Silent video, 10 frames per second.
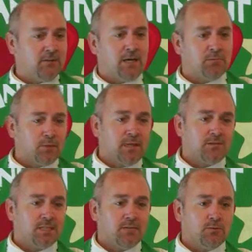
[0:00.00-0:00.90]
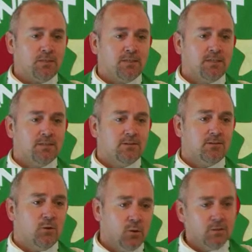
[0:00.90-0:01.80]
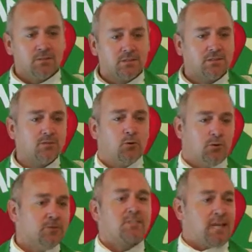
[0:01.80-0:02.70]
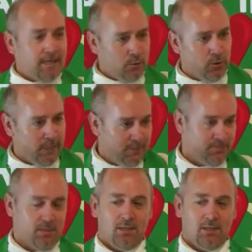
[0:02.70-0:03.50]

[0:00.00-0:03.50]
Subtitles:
I don't know how to pronounce that word. Ors category.